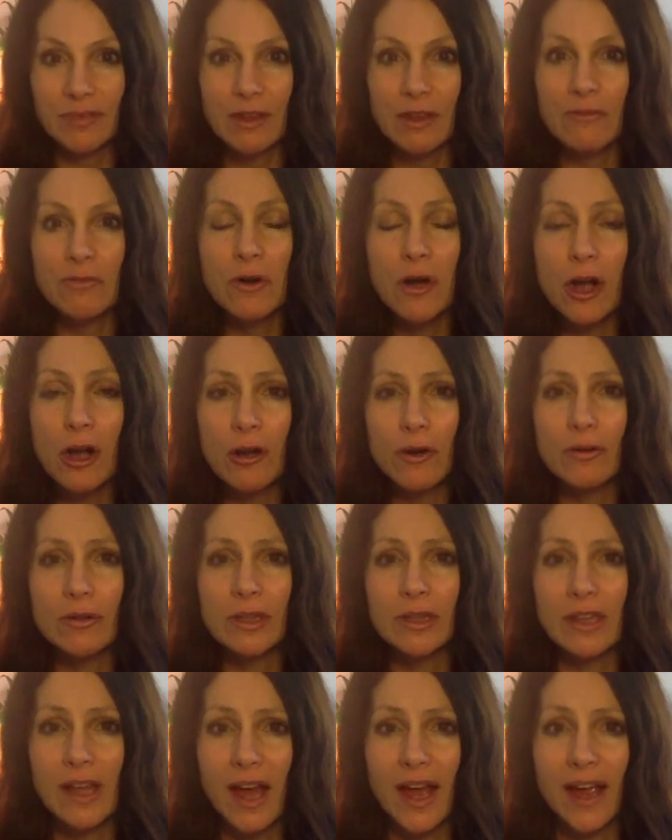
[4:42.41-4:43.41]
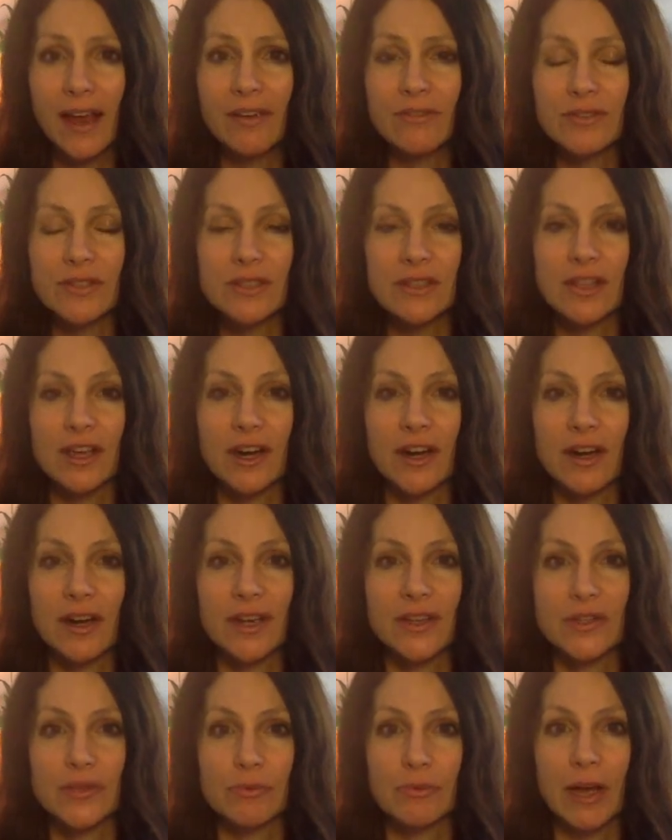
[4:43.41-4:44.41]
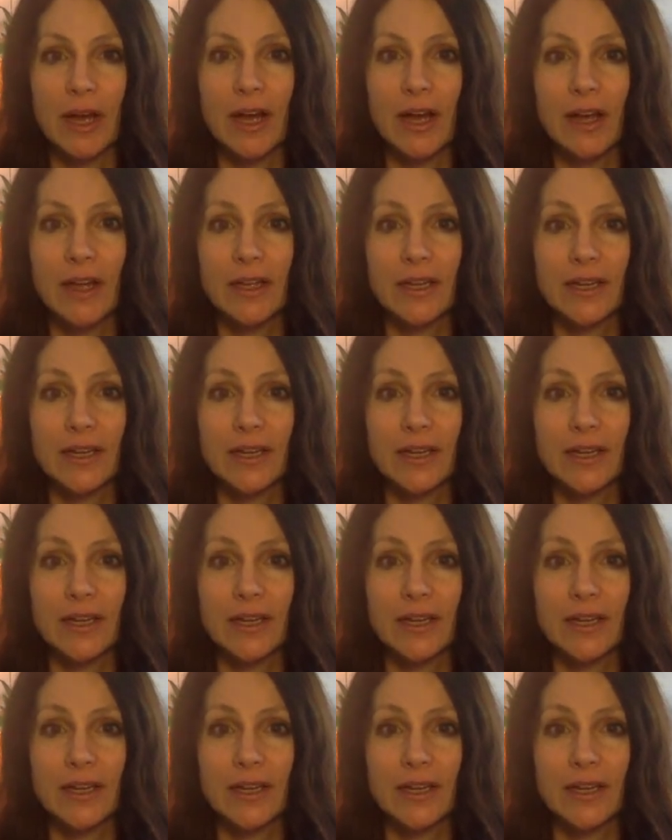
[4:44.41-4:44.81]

for our own lives there as well.